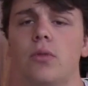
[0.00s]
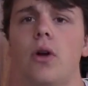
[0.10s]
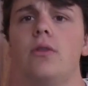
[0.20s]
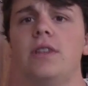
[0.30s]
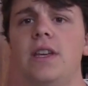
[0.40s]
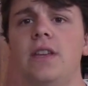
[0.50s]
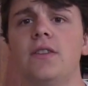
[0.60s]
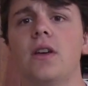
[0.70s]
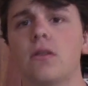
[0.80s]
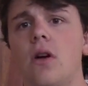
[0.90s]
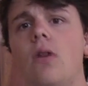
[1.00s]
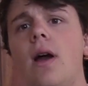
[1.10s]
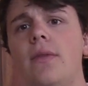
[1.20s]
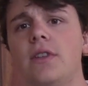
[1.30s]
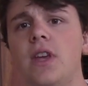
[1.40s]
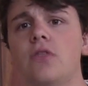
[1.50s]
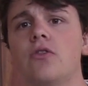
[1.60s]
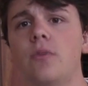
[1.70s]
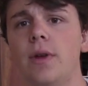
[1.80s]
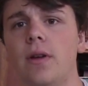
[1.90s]
proteins that grow around the
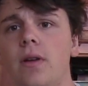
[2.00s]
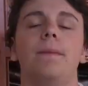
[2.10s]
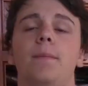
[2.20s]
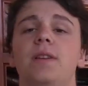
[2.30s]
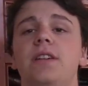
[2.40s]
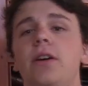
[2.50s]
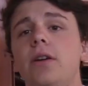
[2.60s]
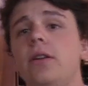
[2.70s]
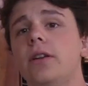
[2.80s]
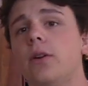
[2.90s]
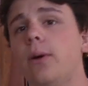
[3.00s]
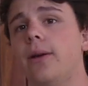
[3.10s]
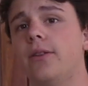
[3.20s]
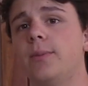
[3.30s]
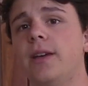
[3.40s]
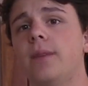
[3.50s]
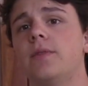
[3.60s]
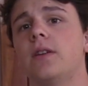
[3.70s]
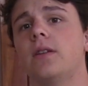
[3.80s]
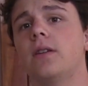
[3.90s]
centromere. The material in coils
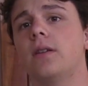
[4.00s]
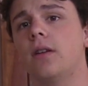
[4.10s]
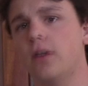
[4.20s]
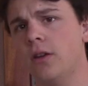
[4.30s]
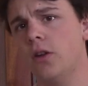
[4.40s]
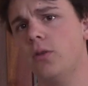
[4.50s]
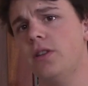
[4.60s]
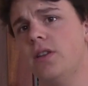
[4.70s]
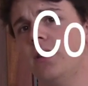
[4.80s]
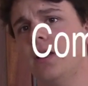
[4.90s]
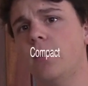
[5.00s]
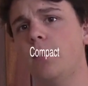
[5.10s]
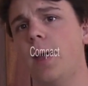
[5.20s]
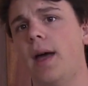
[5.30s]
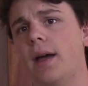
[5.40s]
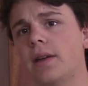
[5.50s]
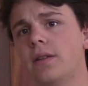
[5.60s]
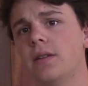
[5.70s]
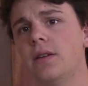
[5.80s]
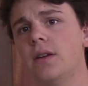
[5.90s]
becomes increasingly compact,
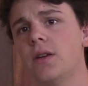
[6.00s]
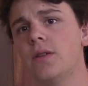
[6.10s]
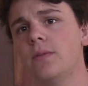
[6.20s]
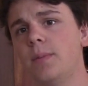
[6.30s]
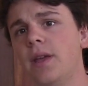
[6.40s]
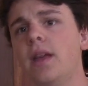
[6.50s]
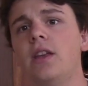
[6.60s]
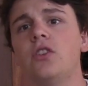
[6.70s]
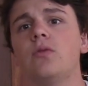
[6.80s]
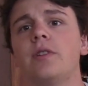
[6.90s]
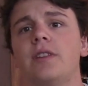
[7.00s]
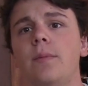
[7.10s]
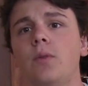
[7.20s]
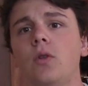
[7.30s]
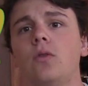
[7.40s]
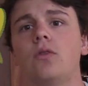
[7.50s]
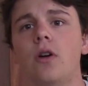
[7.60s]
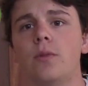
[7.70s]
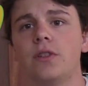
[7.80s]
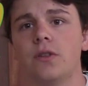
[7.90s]
beginning to resemble
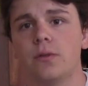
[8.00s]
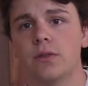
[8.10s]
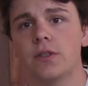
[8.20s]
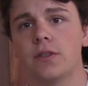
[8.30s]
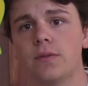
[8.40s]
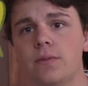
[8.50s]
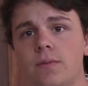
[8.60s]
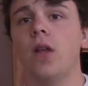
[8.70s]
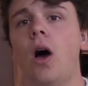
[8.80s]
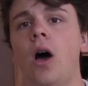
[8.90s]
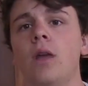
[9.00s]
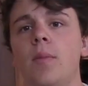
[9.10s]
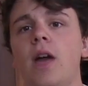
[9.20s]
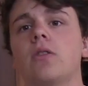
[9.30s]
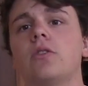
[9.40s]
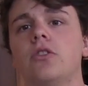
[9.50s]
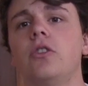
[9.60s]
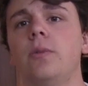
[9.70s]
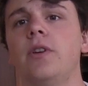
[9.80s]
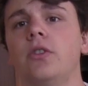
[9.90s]
chromosomes. Long
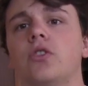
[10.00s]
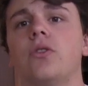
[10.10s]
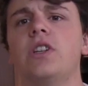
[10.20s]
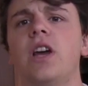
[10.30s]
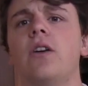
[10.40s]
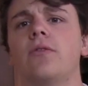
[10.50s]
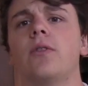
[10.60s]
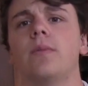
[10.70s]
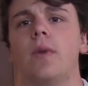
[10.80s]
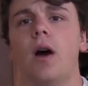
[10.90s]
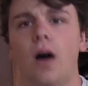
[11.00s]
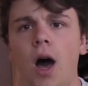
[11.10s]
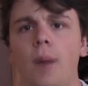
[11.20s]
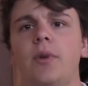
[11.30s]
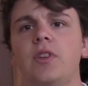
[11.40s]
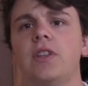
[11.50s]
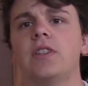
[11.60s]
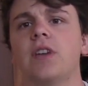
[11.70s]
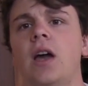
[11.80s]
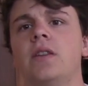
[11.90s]
microtubules stretch out from
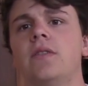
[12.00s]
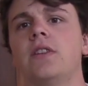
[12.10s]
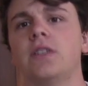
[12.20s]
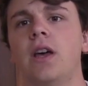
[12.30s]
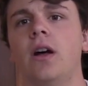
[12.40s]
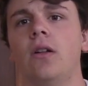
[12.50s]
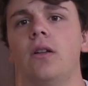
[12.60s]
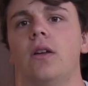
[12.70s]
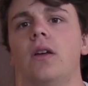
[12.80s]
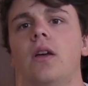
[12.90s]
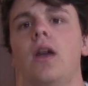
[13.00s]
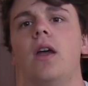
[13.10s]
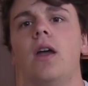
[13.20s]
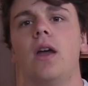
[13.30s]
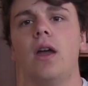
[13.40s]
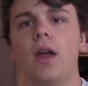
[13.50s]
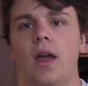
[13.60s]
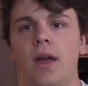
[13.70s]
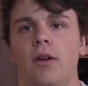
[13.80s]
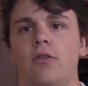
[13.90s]
opposite sides of the cell
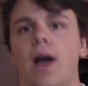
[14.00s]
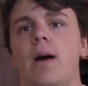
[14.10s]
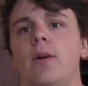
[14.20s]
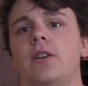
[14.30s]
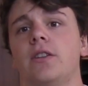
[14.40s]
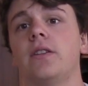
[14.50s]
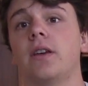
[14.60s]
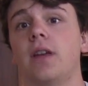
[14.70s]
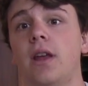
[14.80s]
and grab onto the